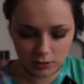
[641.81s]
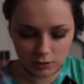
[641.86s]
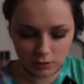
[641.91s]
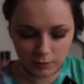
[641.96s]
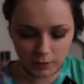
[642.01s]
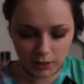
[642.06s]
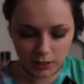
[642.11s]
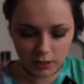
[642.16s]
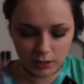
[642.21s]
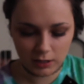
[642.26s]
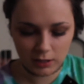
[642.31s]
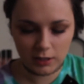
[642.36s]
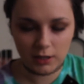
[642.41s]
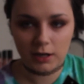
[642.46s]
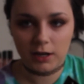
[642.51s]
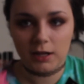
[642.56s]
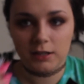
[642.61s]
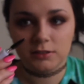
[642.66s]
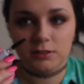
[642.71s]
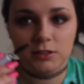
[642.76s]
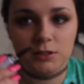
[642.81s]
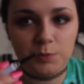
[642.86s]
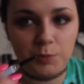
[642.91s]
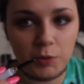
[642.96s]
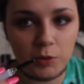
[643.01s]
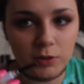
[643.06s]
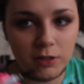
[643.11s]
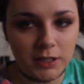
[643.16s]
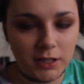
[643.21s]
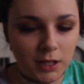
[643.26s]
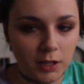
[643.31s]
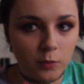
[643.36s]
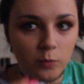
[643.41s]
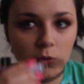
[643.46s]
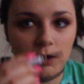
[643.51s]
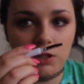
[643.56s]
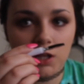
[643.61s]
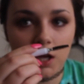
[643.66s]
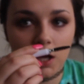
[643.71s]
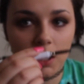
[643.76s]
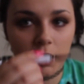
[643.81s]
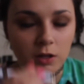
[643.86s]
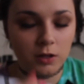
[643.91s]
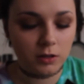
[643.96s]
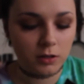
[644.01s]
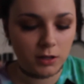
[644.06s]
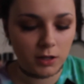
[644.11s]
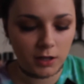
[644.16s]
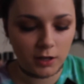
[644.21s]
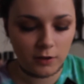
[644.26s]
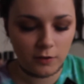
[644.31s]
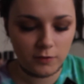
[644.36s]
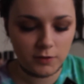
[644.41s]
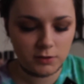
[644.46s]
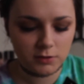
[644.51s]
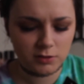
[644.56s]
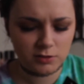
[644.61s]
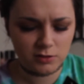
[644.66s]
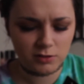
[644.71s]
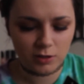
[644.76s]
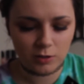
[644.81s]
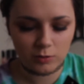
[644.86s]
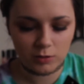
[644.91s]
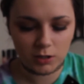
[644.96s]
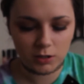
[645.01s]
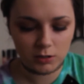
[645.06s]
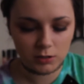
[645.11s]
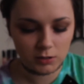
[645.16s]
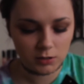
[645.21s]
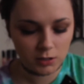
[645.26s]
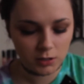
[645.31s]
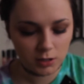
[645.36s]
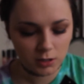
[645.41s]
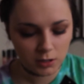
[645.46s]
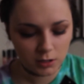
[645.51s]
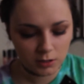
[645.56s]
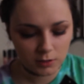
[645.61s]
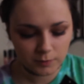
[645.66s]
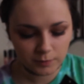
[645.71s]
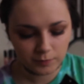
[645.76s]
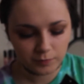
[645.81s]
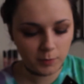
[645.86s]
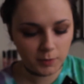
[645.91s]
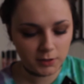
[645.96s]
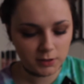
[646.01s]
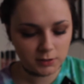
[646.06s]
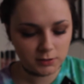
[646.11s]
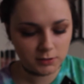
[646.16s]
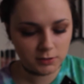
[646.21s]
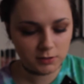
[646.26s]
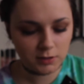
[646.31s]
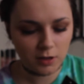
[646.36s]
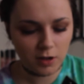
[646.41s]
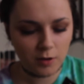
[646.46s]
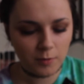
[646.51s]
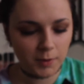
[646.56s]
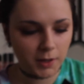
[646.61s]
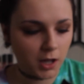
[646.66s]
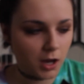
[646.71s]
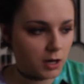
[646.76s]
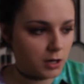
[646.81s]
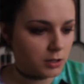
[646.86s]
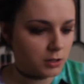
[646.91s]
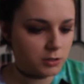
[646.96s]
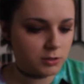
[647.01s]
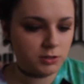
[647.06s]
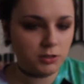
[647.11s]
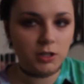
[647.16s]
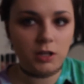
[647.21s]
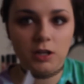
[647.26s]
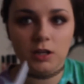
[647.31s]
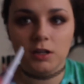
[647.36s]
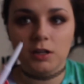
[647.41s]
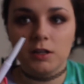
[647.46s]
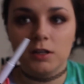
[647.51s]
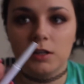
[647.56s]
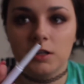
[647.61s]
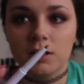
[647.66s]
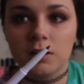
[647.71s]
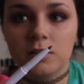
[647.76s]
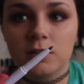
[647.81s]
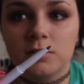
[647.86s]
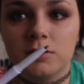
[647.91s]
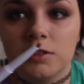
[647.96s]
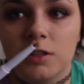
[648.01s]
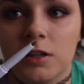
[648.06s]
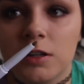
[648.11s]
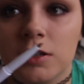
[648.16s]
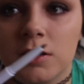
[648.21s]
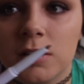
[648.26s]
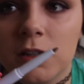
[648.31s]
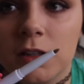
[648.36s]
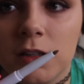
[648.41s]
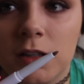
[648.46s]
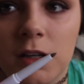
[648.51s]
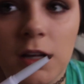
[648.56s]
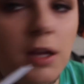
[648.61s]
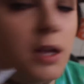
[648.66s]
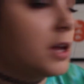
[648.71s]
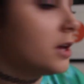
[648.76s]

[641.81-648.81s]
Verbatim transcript: okay. And it has a spoolie, like what the hell? e.l.f. is so good. I'm hoping this is, oh my god, it looks good. It looks good.